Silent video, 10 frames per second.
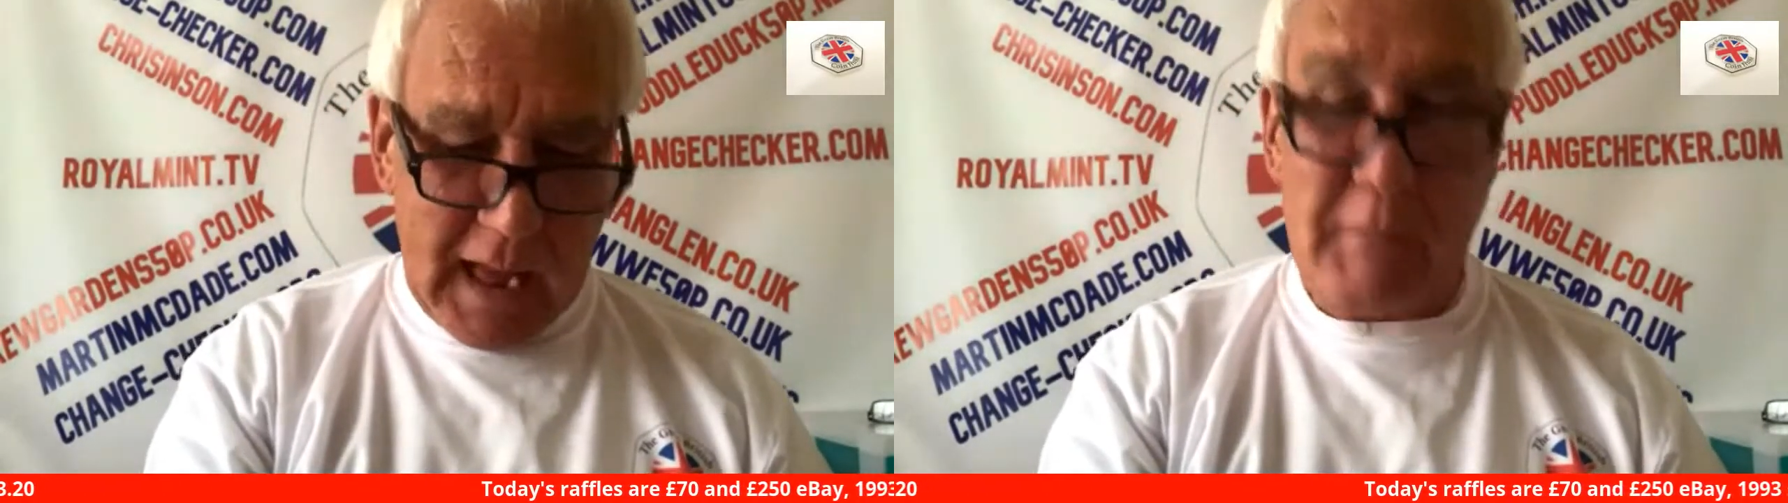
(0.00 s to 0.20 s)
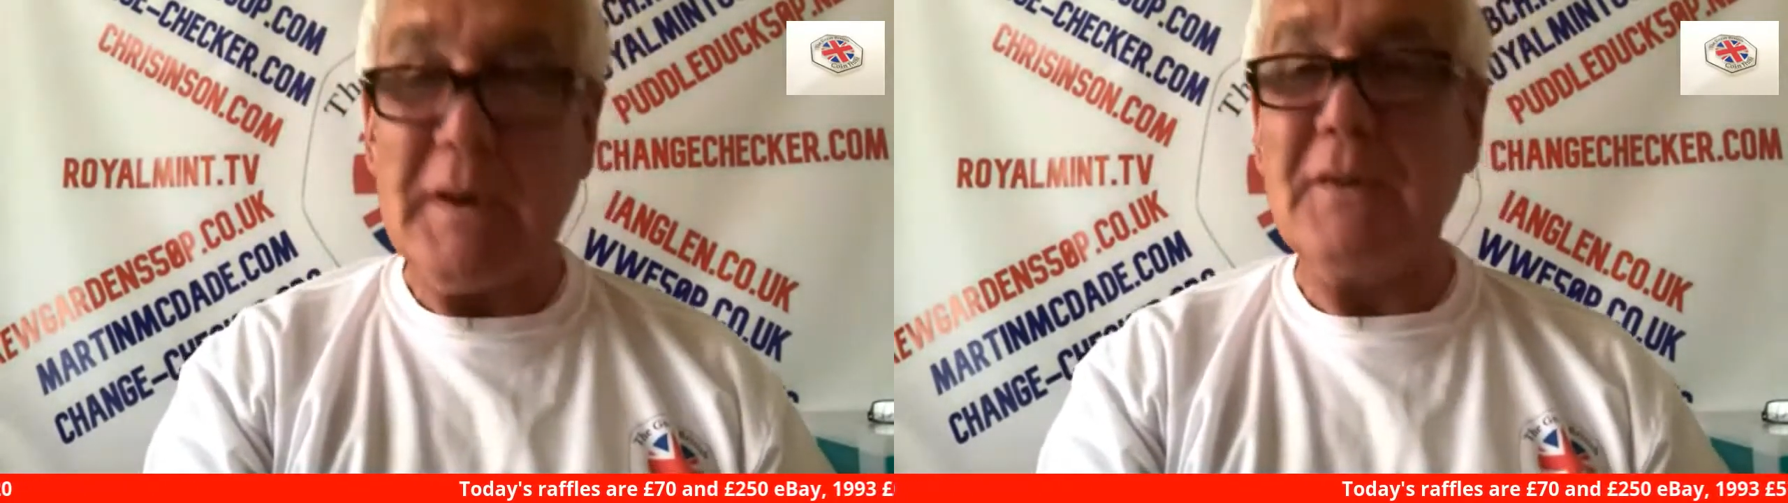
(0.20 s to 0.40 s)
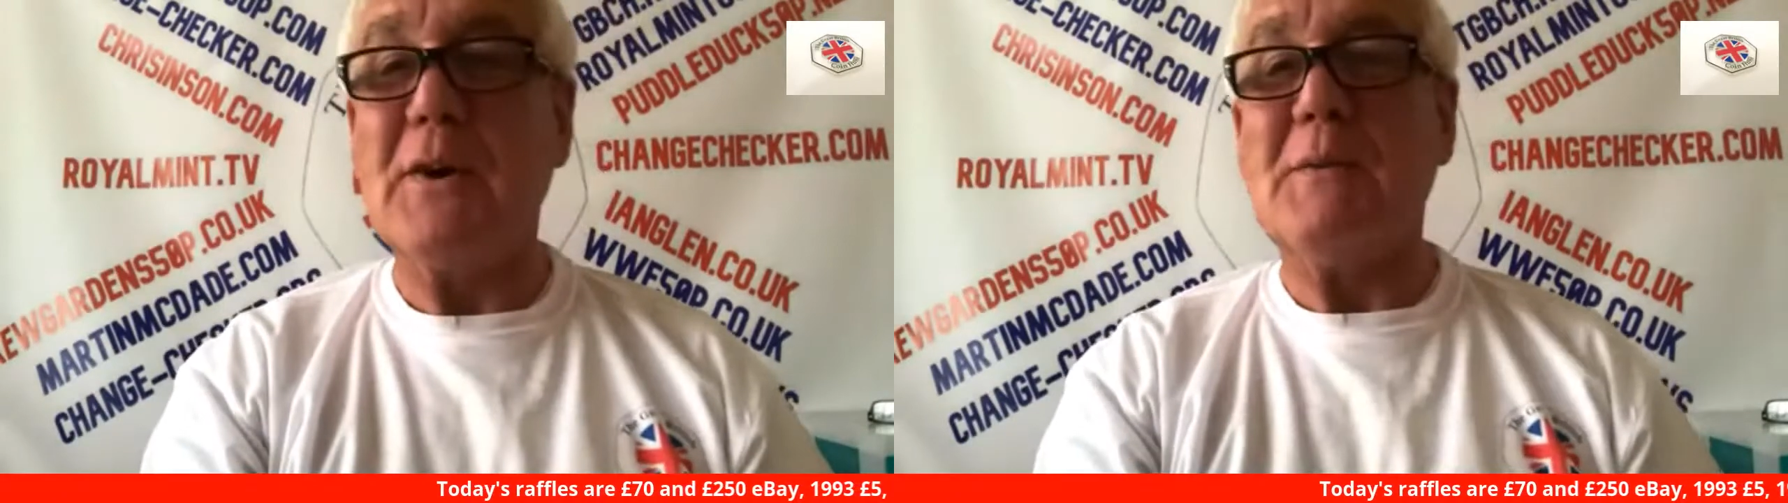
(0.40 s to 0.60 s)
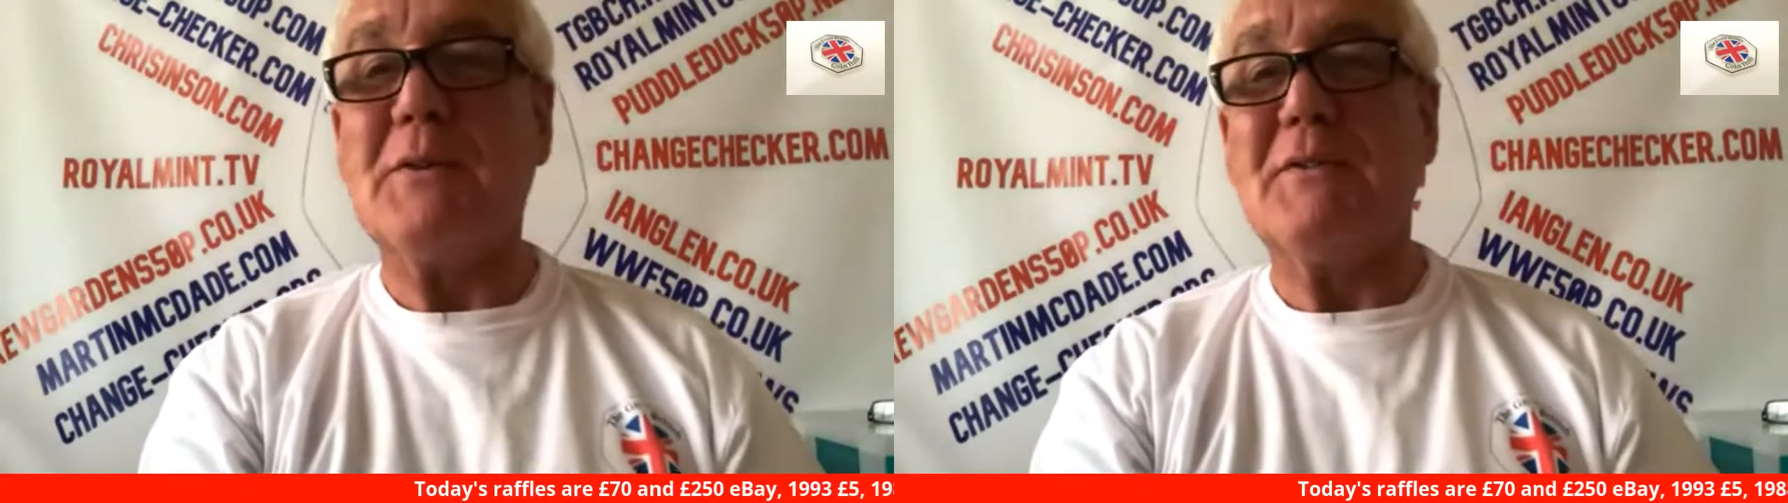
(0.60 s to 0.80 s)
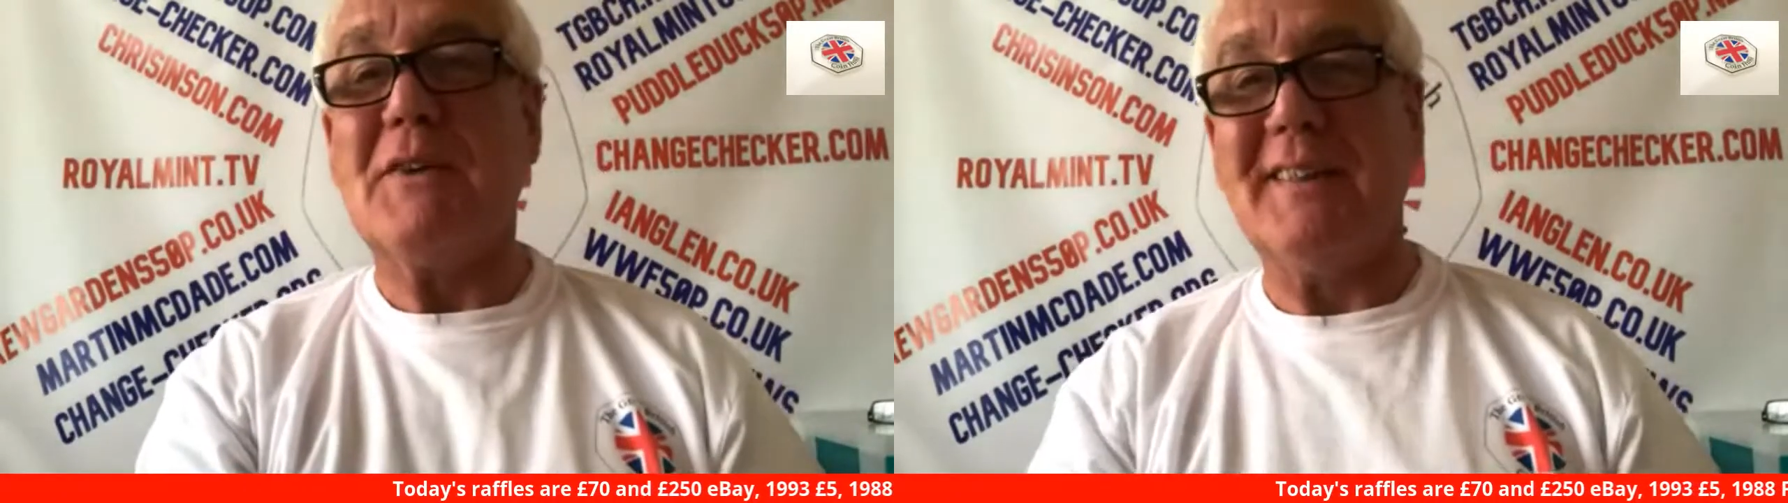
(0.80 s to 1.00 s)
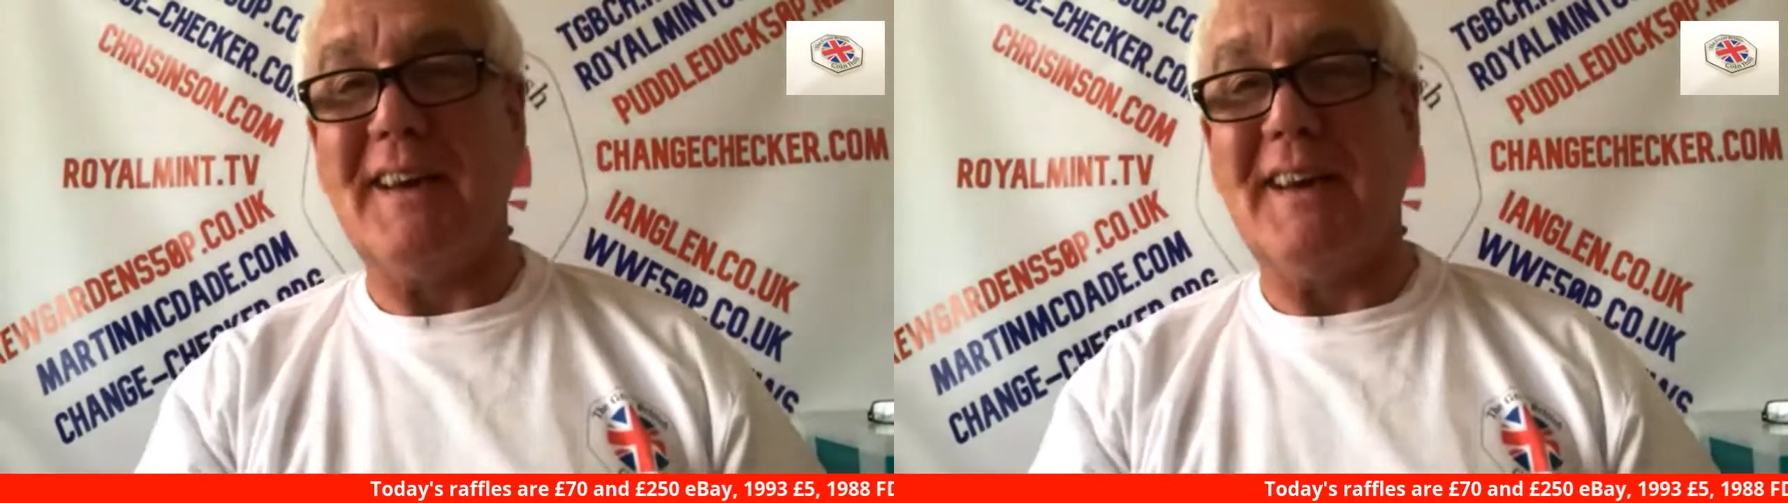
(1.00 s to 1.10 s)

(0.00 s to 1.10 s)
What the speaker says: How many times have I